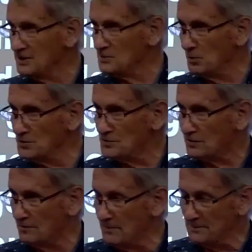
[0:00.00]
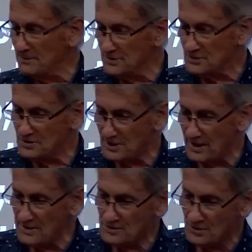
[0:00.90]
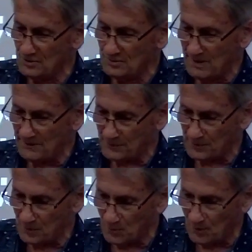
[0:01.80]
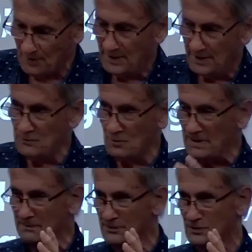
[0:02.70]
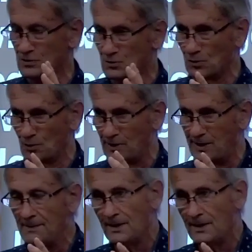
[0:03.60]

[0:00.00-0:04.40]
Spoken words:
words of commitment, she says to her mother-in-law, and remember the story,